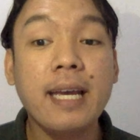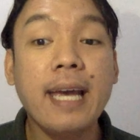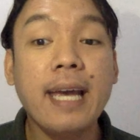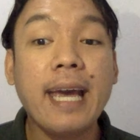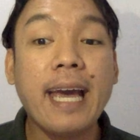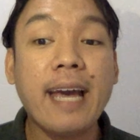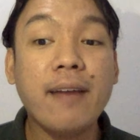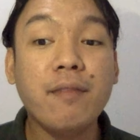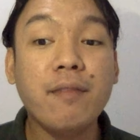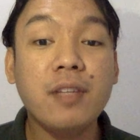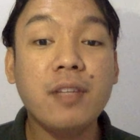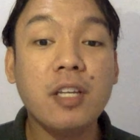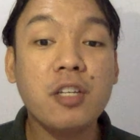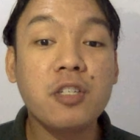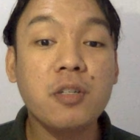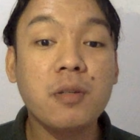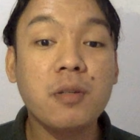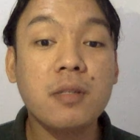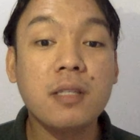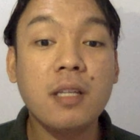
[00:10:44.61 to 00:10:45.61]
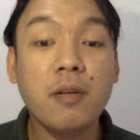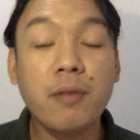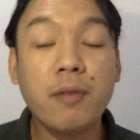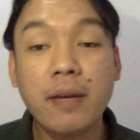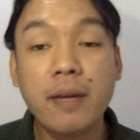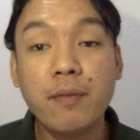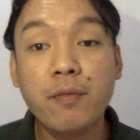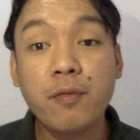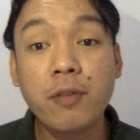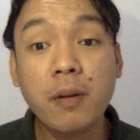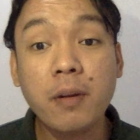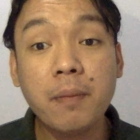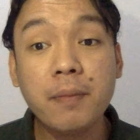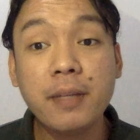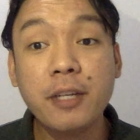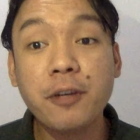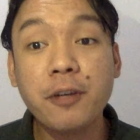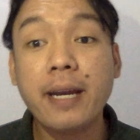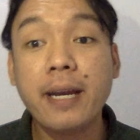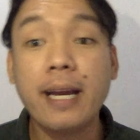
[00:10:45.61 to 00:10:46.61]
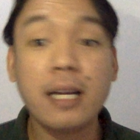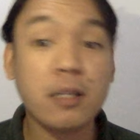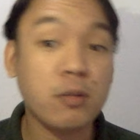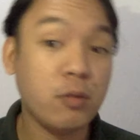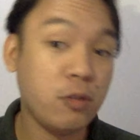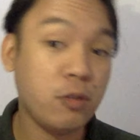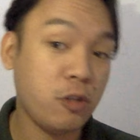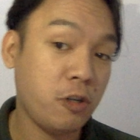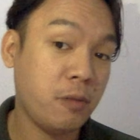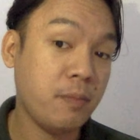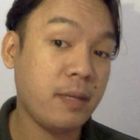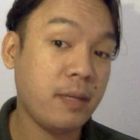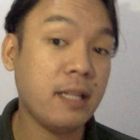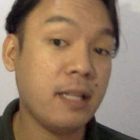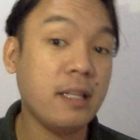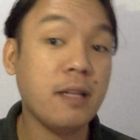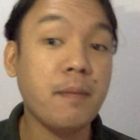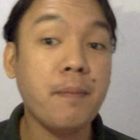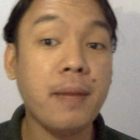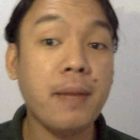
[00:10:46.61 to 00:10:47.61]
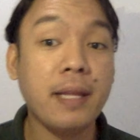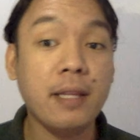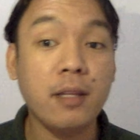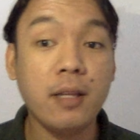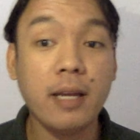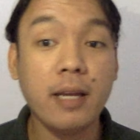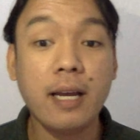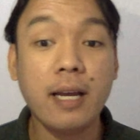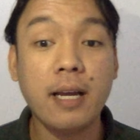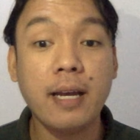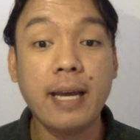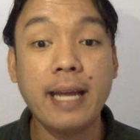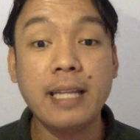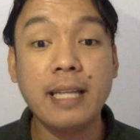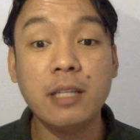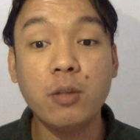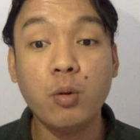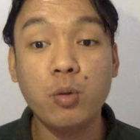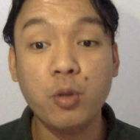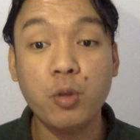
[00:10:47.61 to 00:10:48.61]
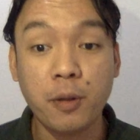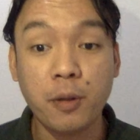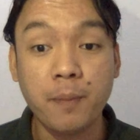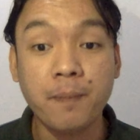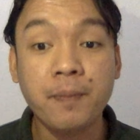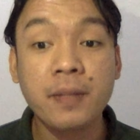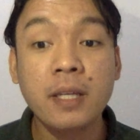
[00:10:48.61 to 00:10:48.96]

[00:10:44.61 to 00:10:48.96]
have tissues derived from your ectoderm and the endoderm.